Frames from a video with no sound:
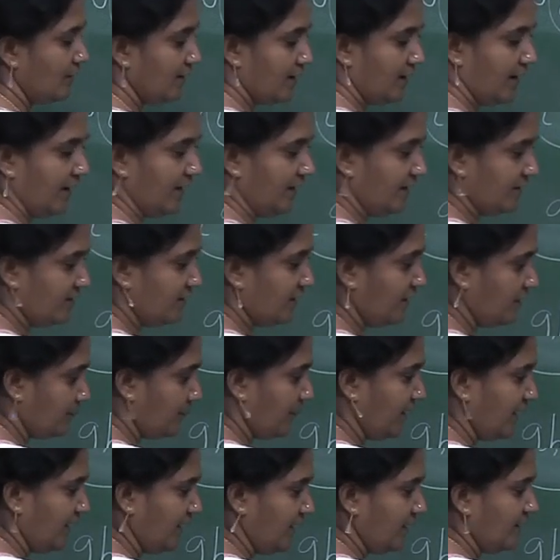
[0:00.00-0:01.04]
either
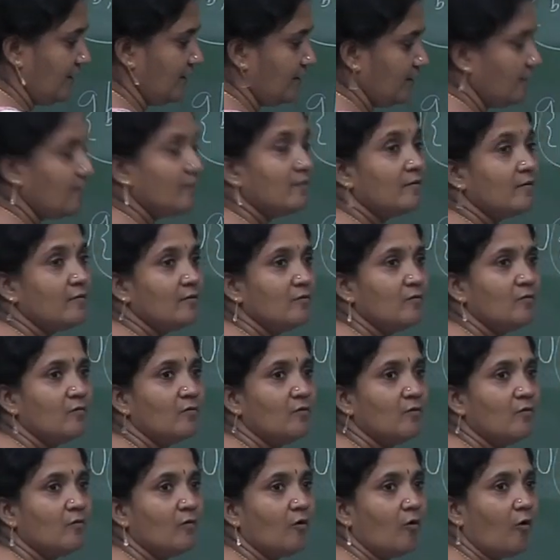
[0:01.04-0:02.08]
B
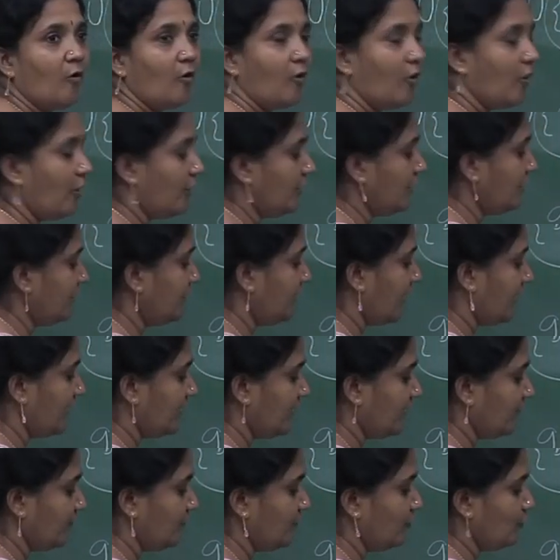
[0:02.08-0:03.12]
or it can
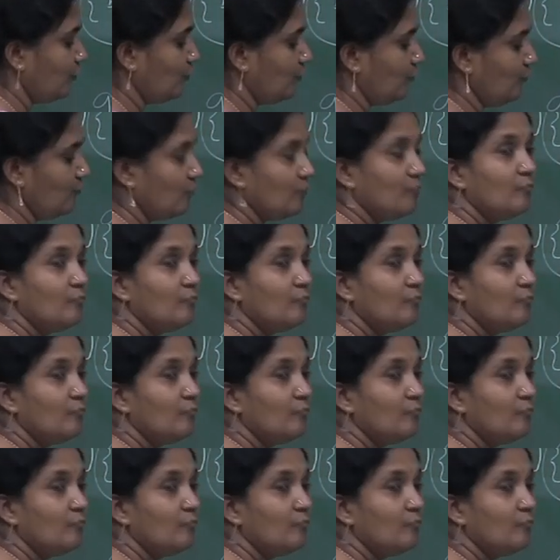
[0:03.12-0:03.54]
give you